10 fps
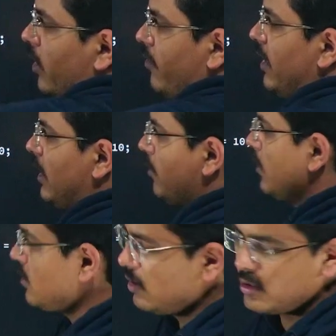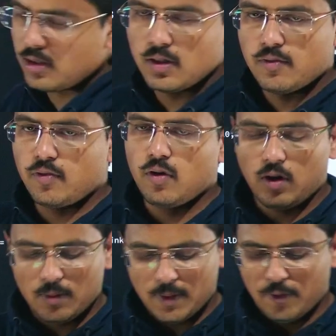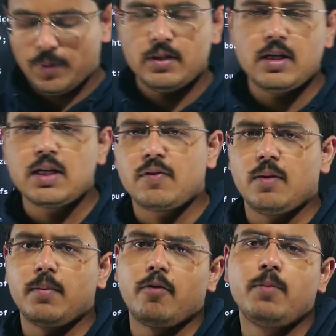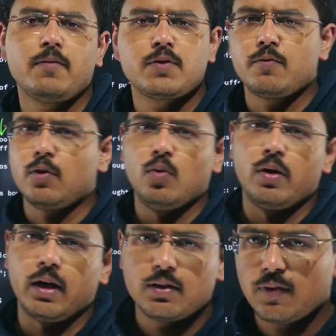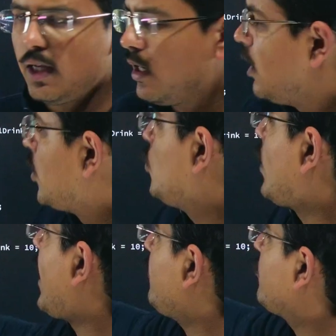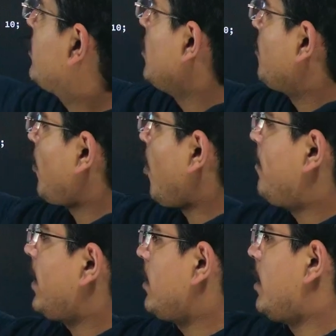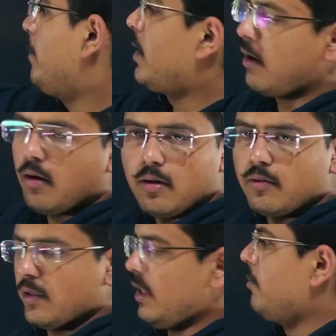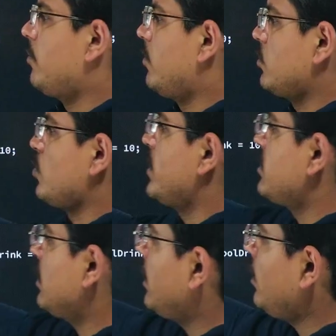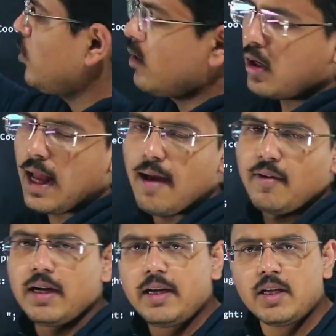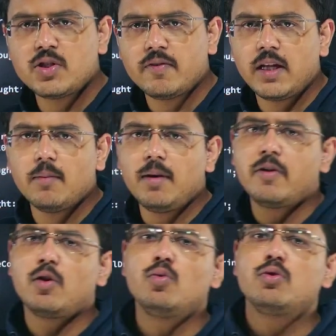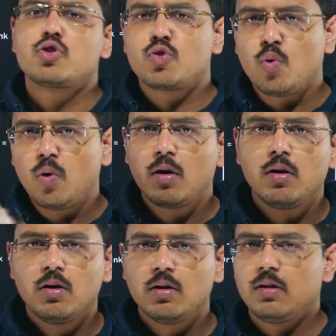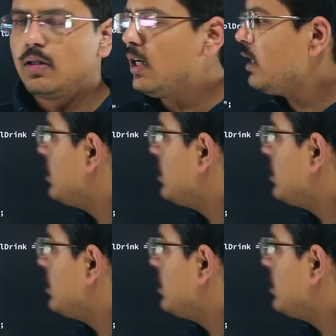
variables for number of pizzas, for number of puffs, for cold drinks. Fine. You have proper number for them. So basically you are having an integer variable where you will store the